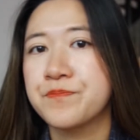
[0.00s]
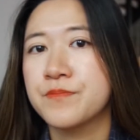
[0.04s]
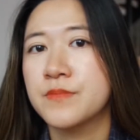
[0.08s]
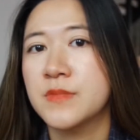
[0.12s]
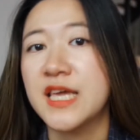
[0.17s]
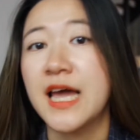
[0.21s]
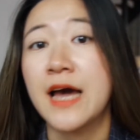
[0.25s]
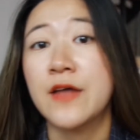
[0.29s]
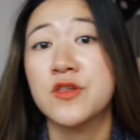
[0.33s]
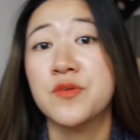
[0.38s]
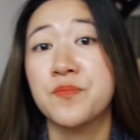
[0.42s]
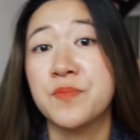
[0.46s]

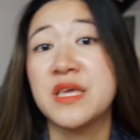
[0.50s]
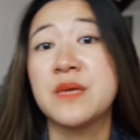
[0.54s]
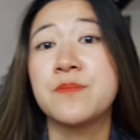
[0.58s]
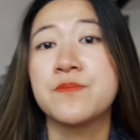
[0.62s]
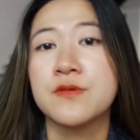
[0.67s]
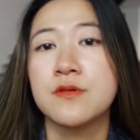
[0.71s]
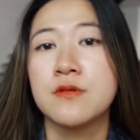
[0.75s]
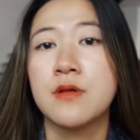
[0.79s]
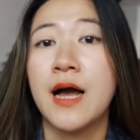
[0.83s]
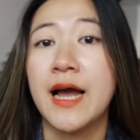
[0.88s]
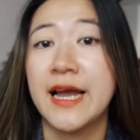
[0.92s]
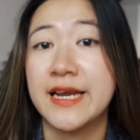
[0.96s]
the other
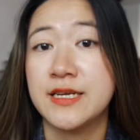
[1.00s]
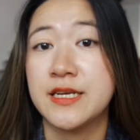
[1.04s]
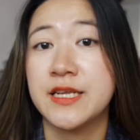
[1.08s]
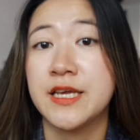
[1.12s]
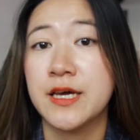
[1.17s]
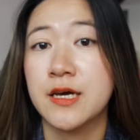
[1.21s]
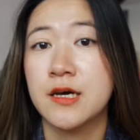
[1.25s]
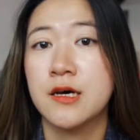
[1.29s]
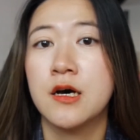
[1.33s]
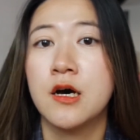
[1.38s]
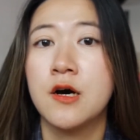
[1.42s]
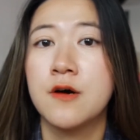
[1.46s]
people,
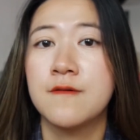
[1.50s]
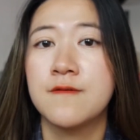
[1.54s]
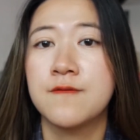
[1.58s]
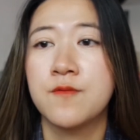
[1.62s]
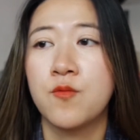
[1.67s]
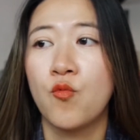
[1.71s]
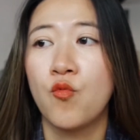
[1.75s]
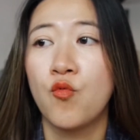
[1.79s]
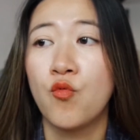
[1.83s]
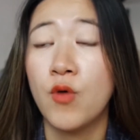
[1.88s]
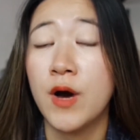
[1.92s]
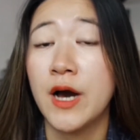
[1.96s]
idea of
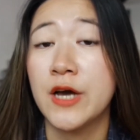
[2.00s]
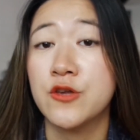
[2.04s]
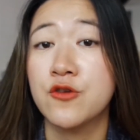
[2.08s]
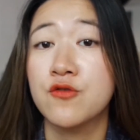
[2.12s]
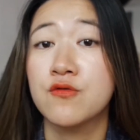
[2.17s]
what